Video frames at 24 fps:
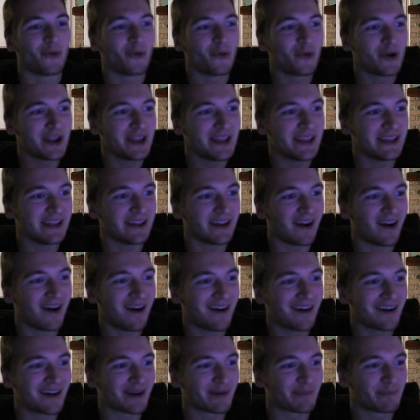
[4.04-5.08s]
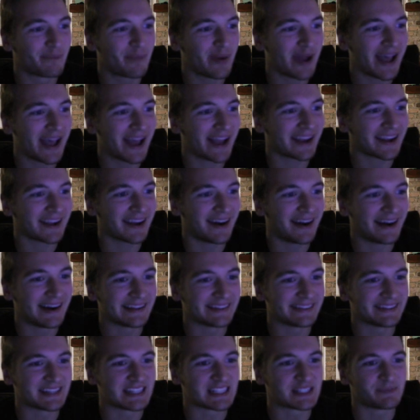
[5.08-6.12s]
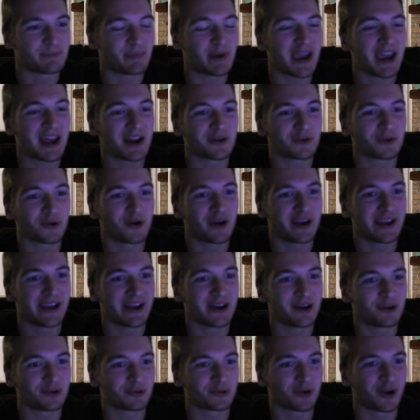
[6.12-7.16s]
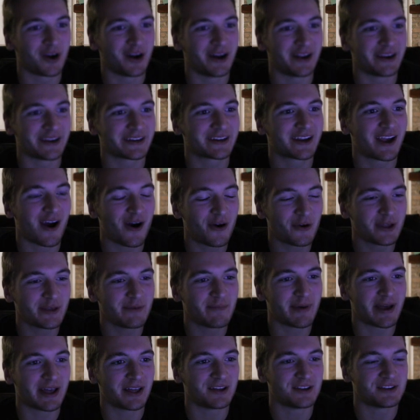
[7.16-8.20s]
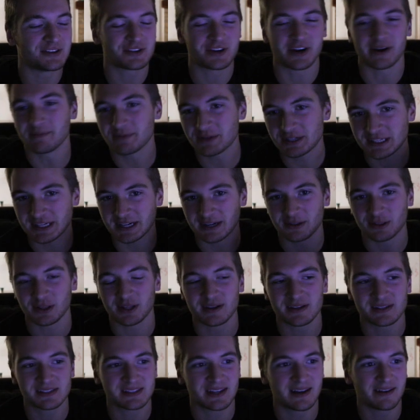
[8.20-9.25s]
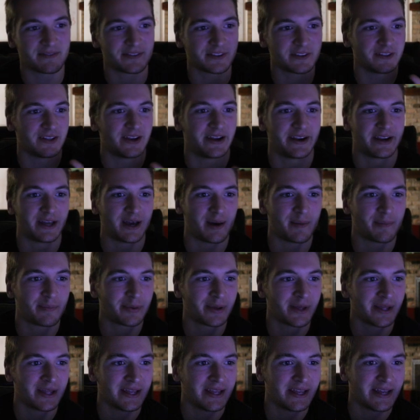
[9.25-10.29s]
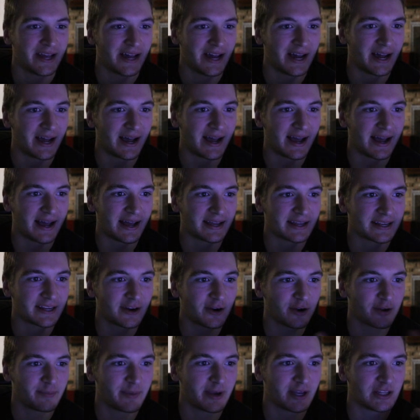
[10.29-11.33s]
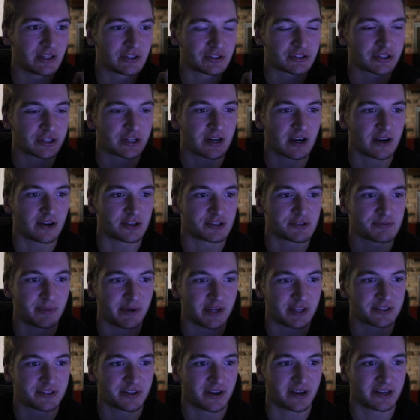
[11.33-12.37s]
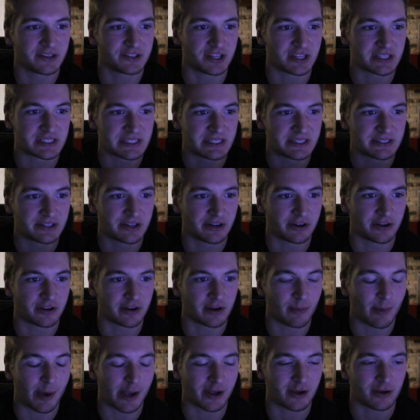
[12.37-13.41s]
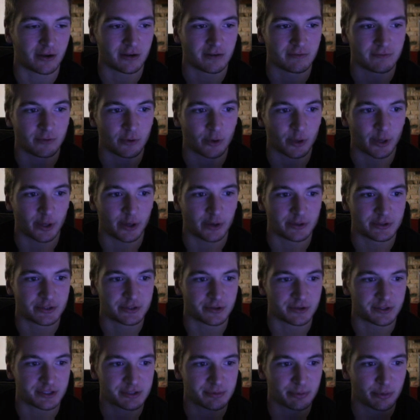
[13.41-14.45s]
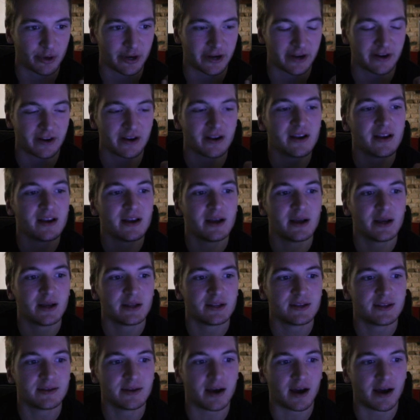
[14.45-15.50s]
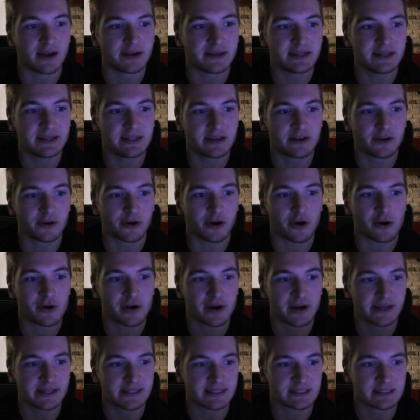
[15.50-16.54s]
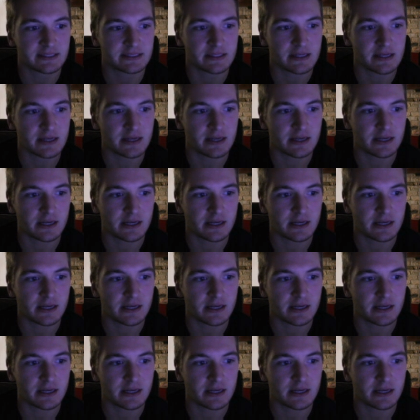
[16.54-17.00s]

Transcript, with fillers: we are back on this Battle Royale run. Cody Bellinger, I'm just gonna list off the lineup. Cody Bellinger, Carlos Beltran, Justin Turner, Michael Conforto, George Springer, Didi Gregorius,